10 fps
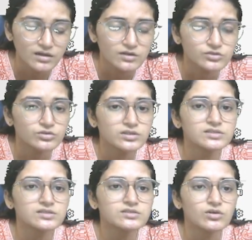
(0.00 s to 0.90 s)
So
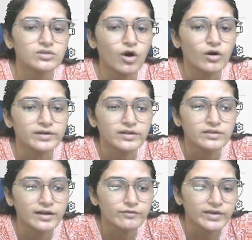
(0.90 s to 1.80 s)
this is the order
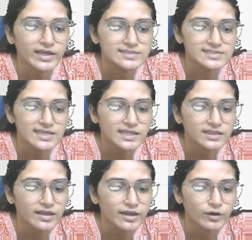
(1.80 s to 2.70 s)
that we can see in
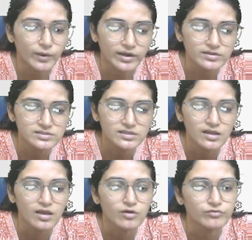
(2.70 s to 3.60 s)
the aqueous
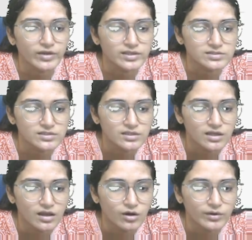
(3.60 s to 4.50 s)
phase,
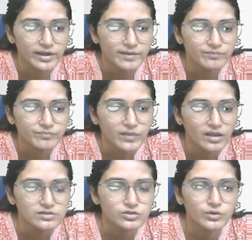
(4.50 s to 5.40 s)
okay.
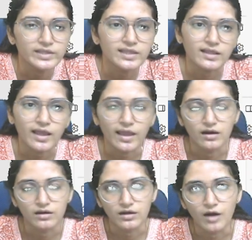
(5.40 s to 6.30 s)
So in
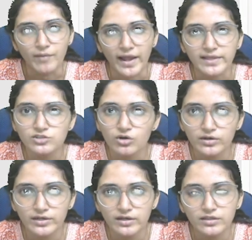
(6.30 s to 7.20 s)
amines
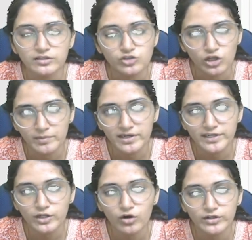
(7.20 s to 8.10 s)
order, the
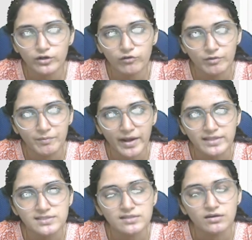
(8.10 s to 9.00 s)
solubility order of
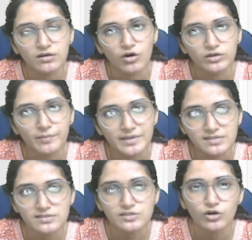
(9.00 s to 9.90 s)
amines or the
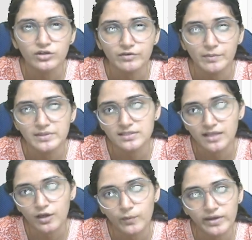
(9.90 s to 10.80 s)
basicity order of amines in
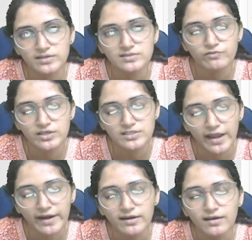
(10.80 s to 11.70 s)
aqueous phase
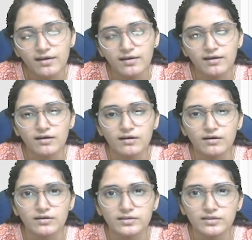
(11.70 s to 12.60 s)
and
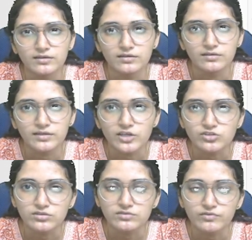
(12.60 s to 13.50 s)
the
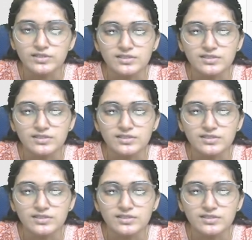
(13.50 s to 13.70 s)
gaseous phase